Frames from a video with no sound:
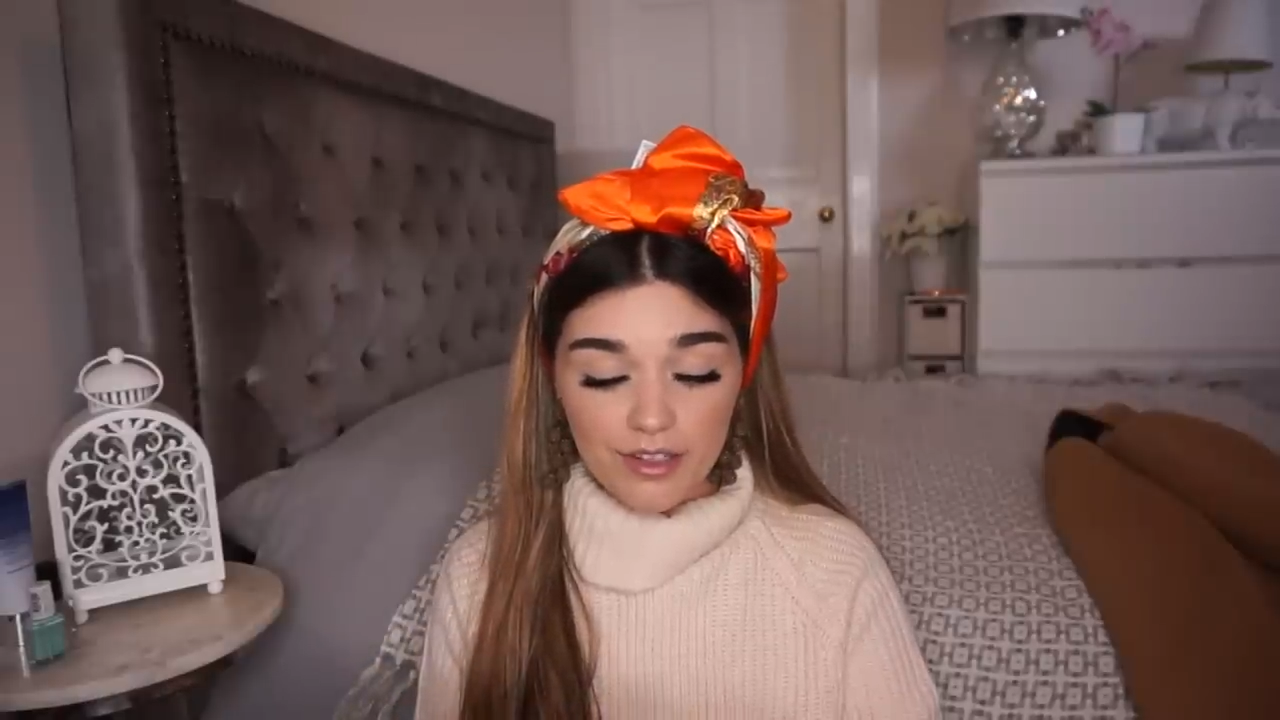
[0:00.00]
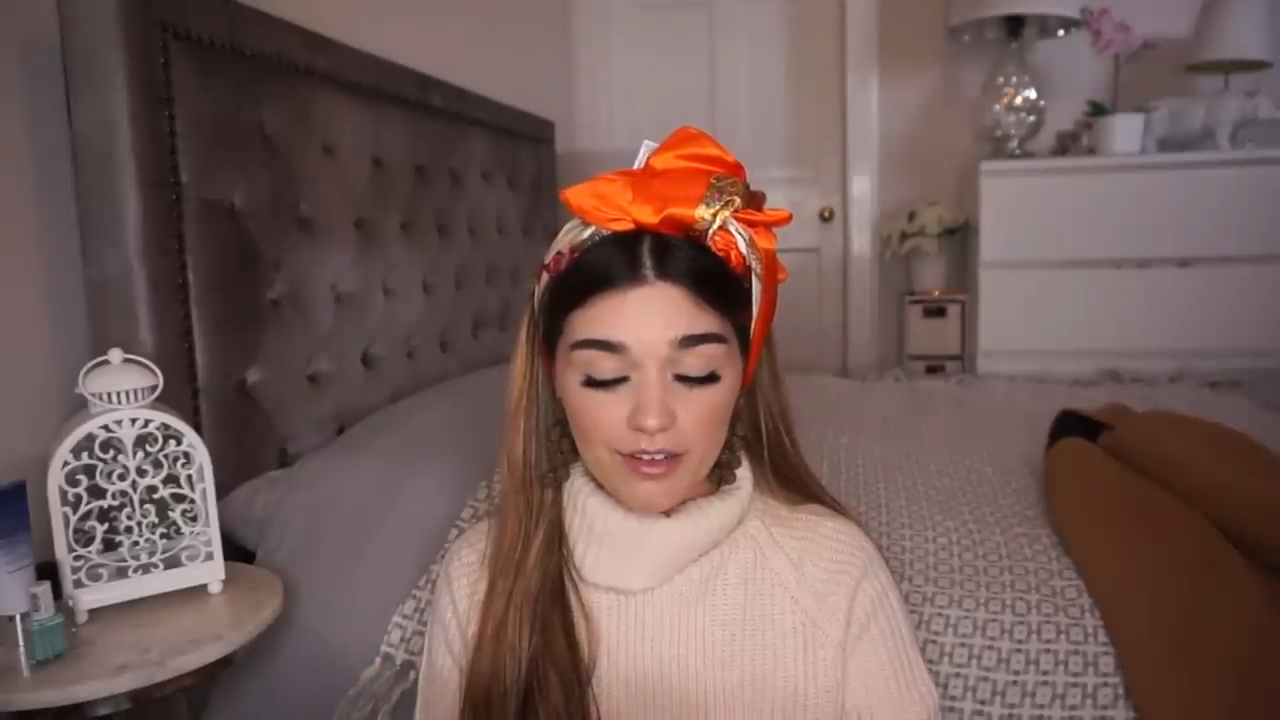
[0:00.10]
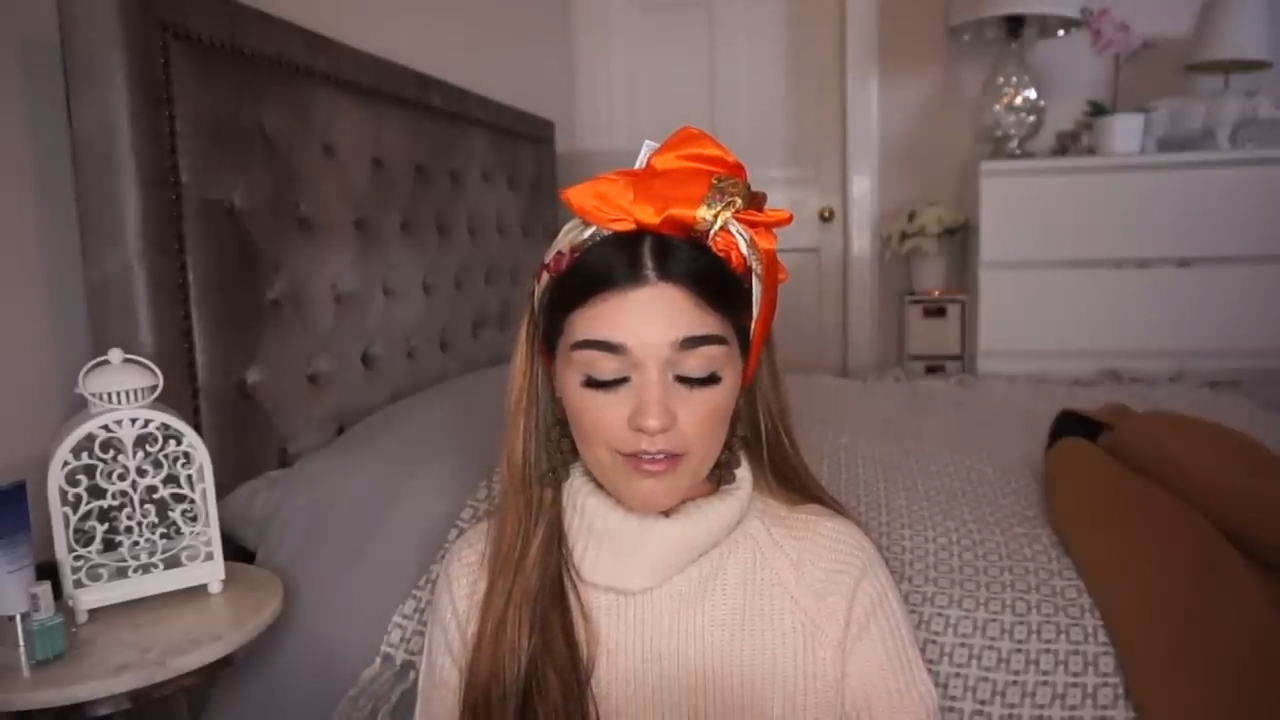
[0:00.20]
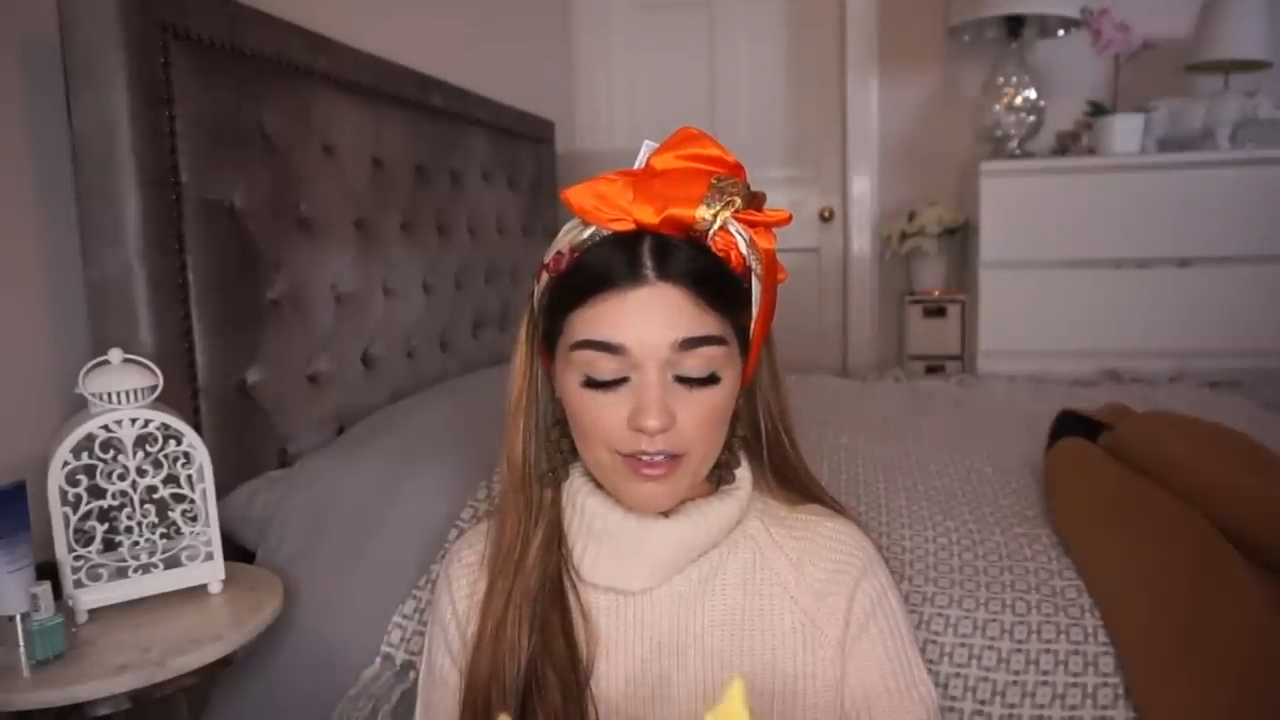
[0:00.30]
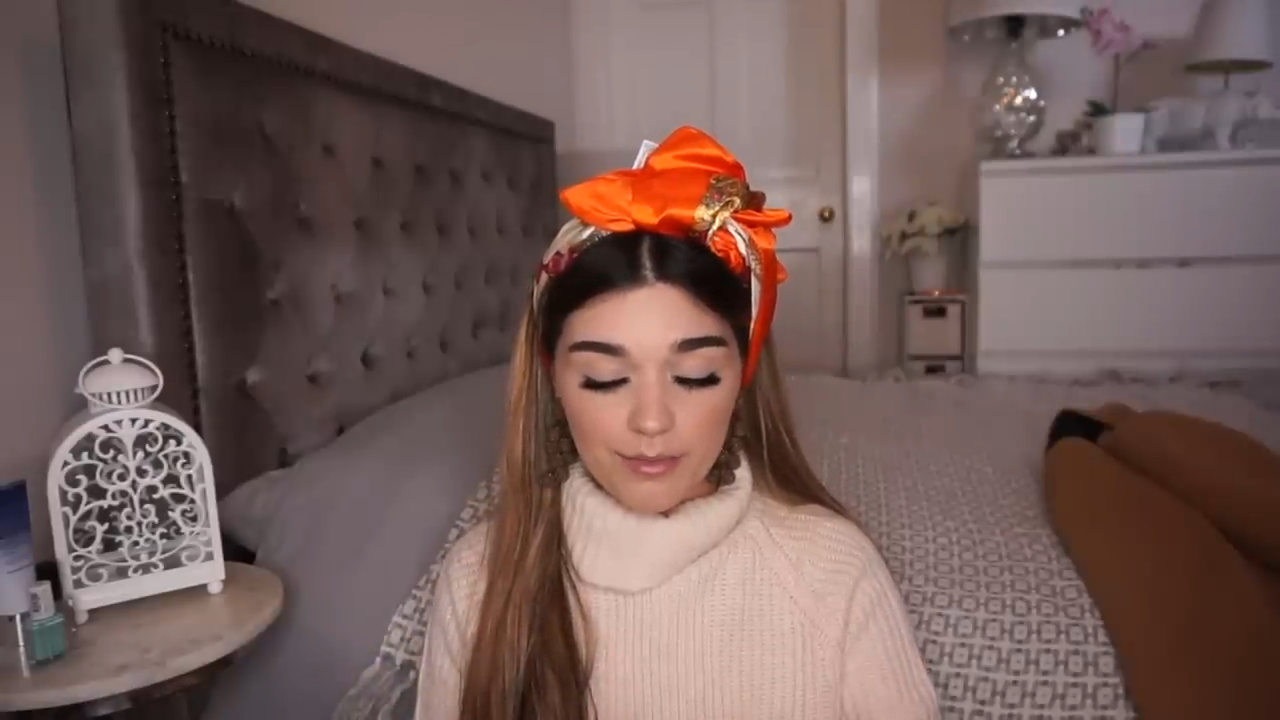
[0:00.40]

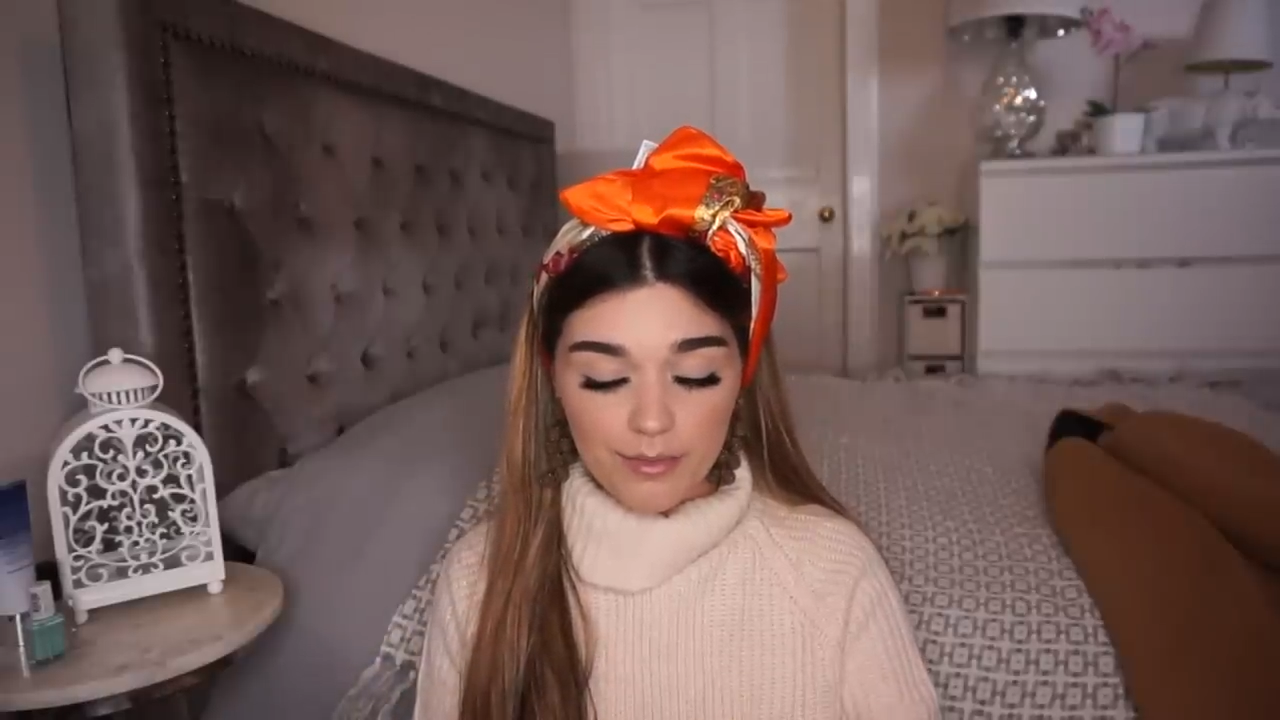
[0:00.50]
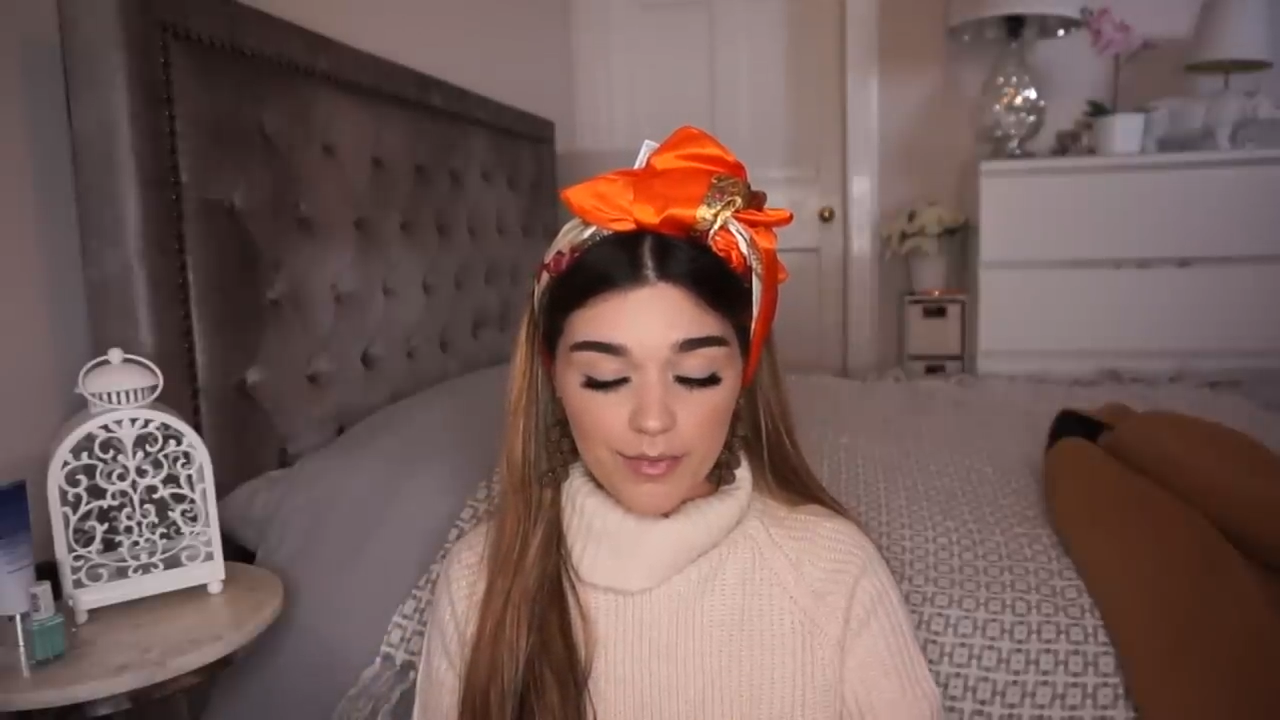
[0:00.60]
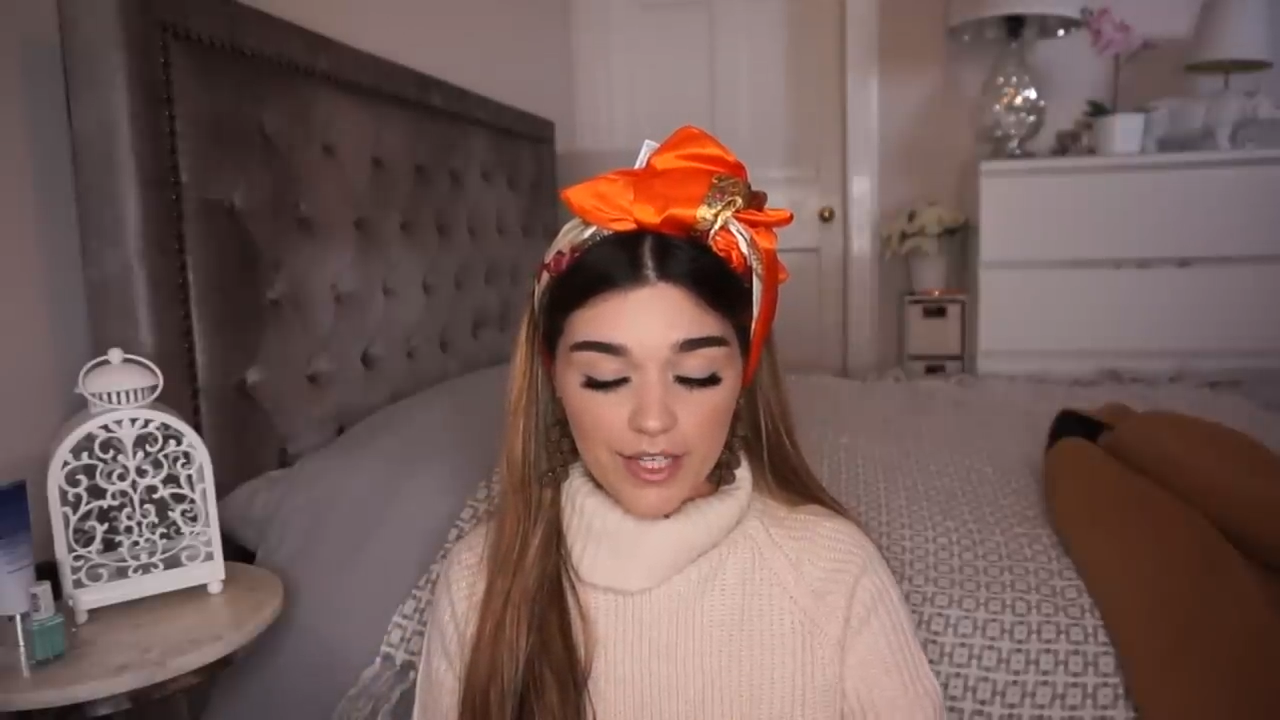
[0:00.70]
love them